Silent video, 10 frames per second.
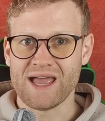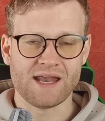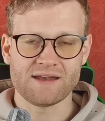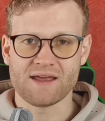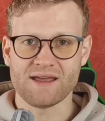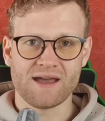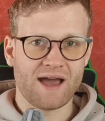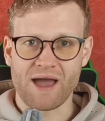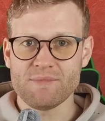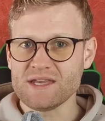And
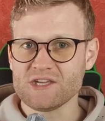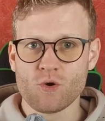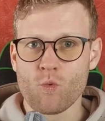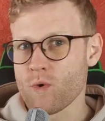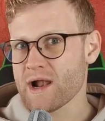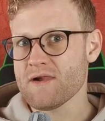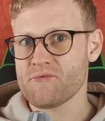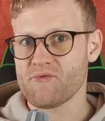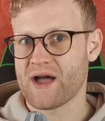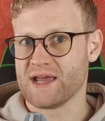I mean, you will
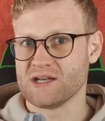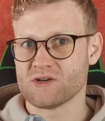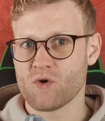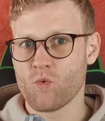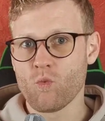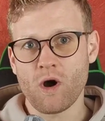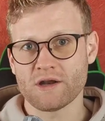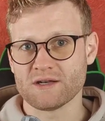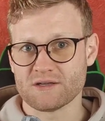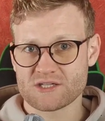find
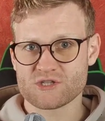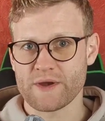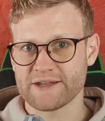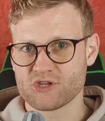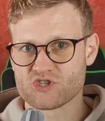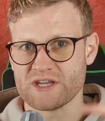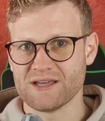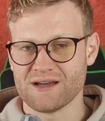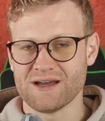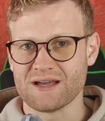one
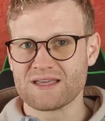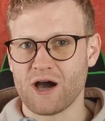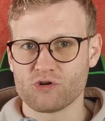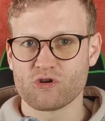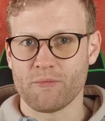strategy account